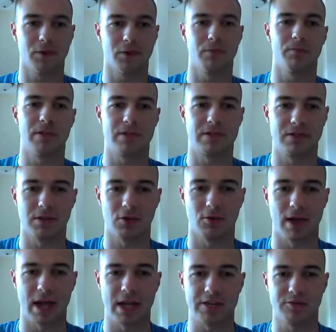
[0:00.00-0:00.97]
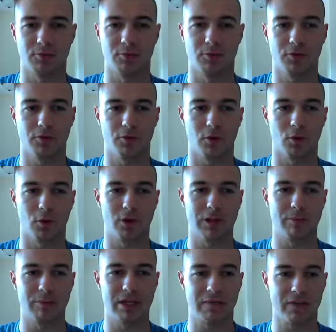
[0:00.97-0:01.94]
this is the cracks from before.
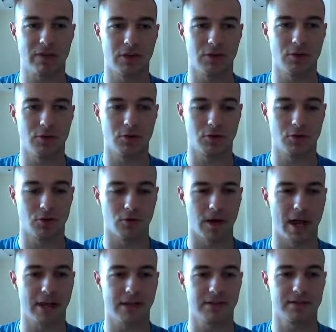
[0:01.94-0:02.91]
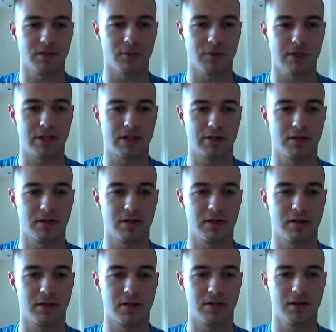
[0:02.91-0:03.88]
Let me give you the new cracks so we can
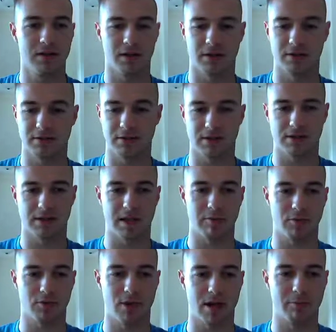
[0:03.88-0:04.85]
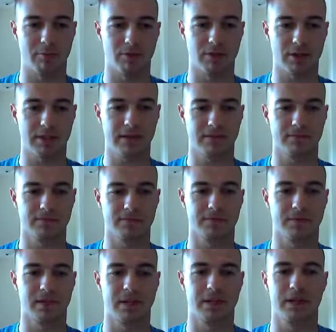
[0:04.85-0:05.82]
assess that properly.
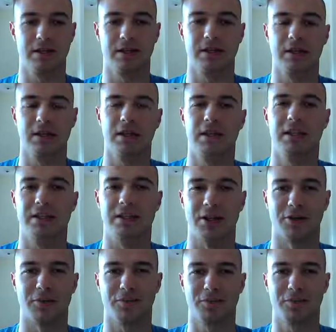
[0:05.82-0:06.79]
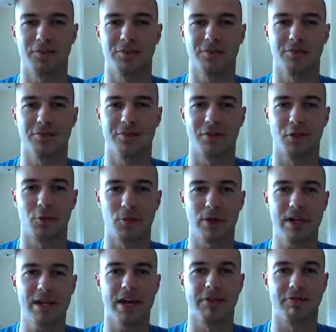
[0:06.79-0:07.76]
There,
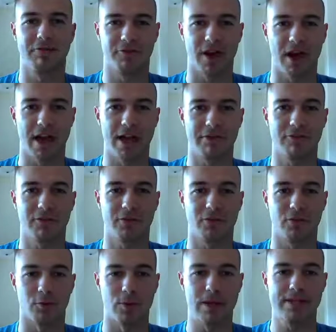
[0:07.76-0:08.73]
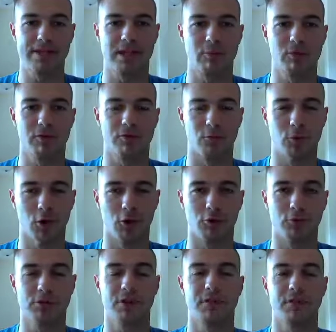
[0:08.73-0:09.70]
3 and 5. 3 is the number of
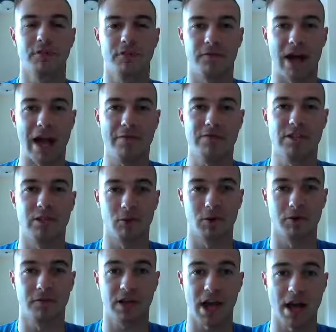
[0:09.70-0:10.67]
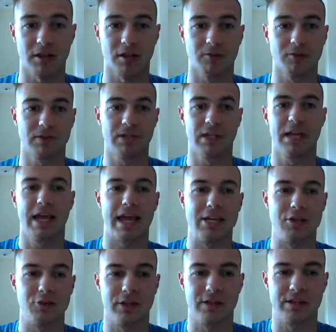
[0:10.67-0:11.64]
rows, 5 is the number of columns, and
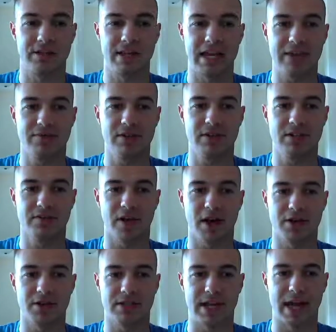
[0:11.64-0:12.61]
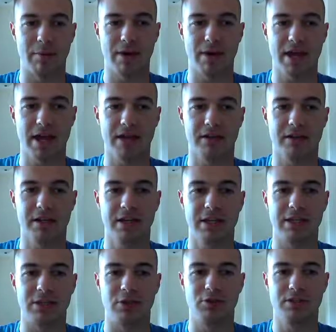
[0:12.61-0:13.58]
you can save these values to m and n
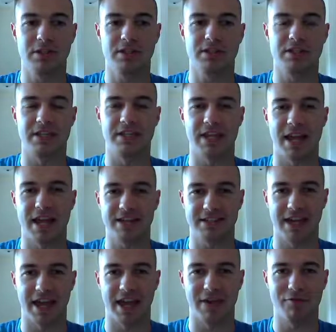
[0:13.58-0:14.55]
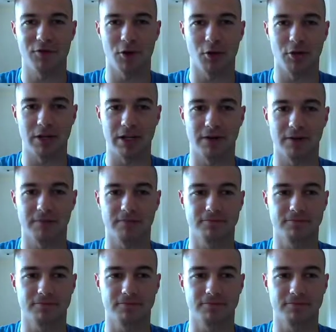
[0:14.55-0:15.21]
using the syntax I have shown here.